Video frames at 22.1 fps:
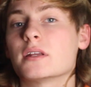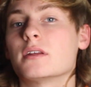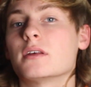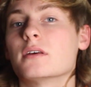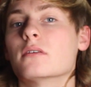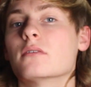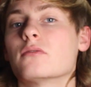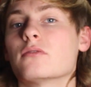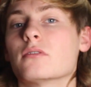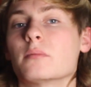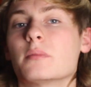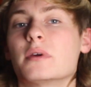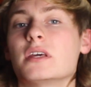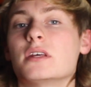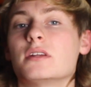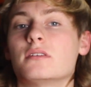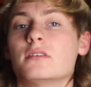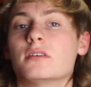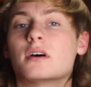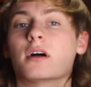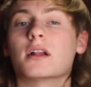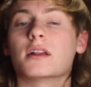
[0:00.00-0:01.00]
deal for me
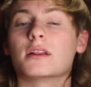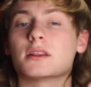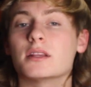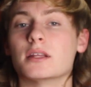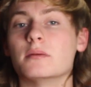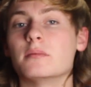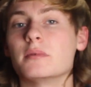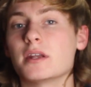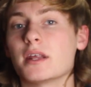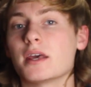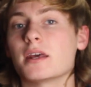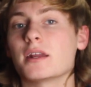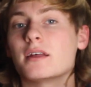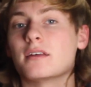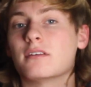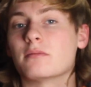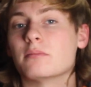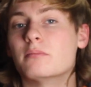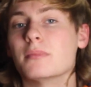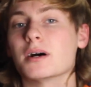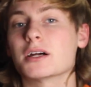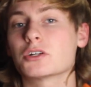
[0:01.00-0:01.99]
to eliminate
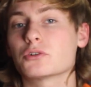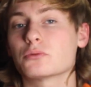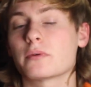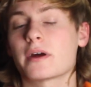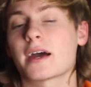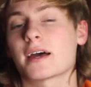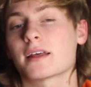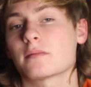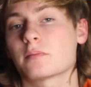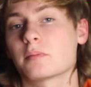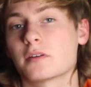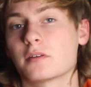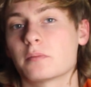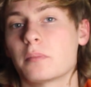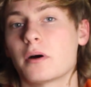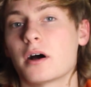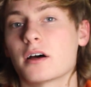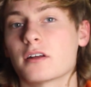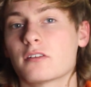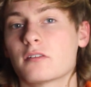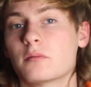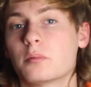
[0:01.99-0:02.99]
as much rasp as
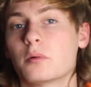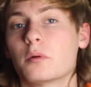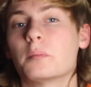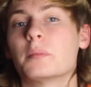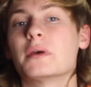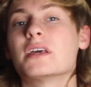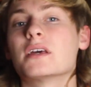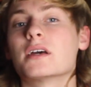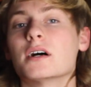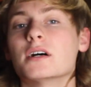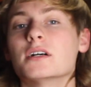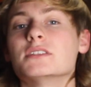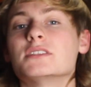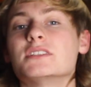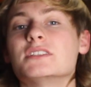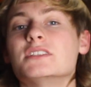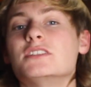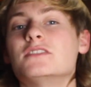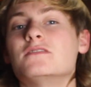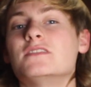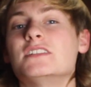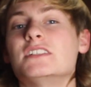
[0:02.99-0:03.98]
possible because
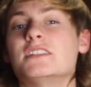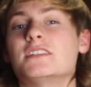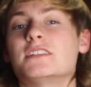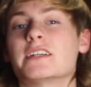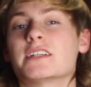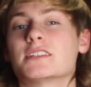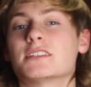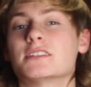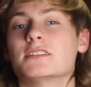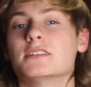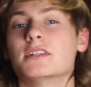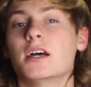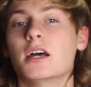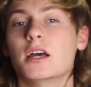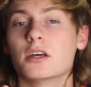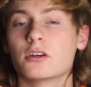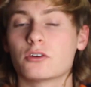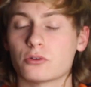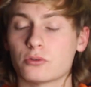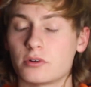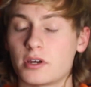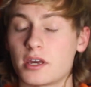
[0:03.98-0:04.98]
these V6s
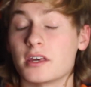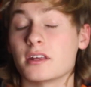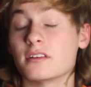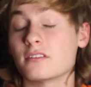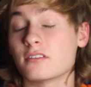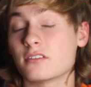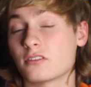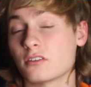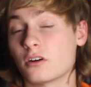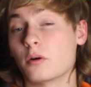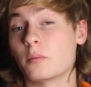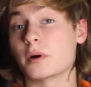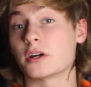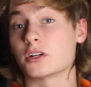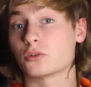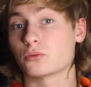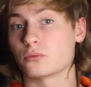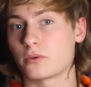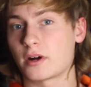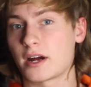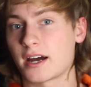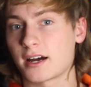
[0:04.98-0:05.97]
create so
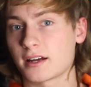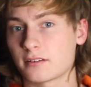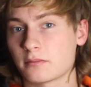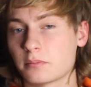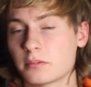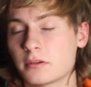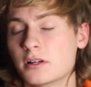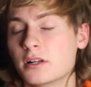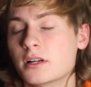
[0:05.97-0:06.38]
much rasp.